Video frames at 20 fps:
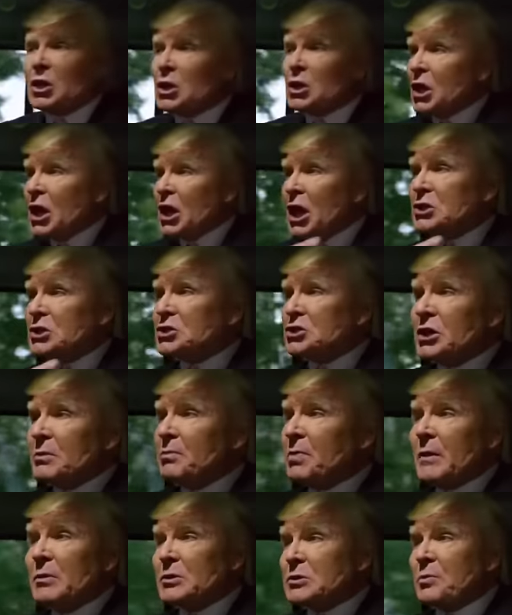Nasty
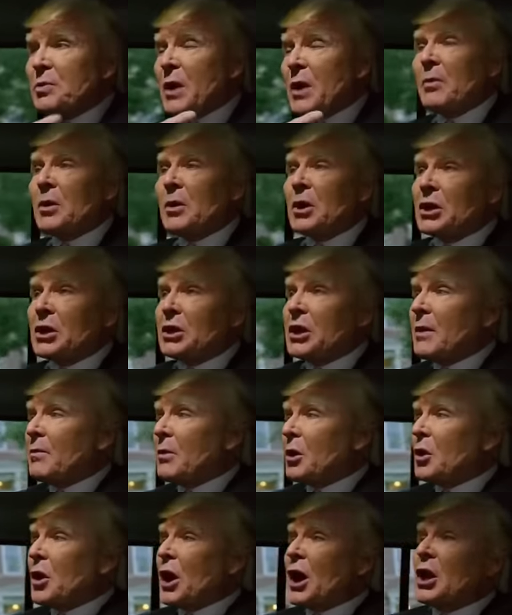people's probably a
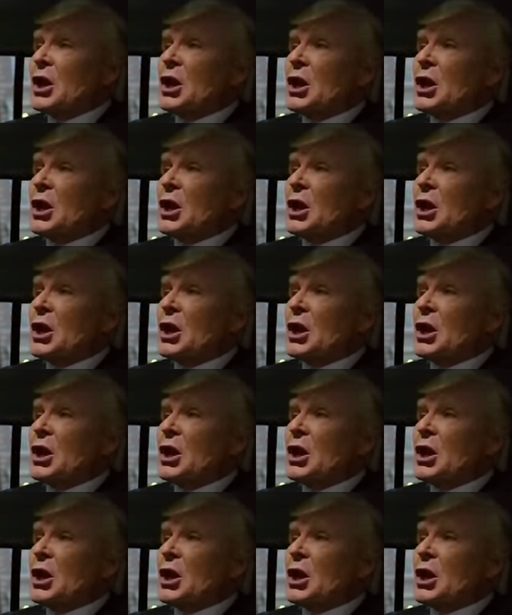Democrat.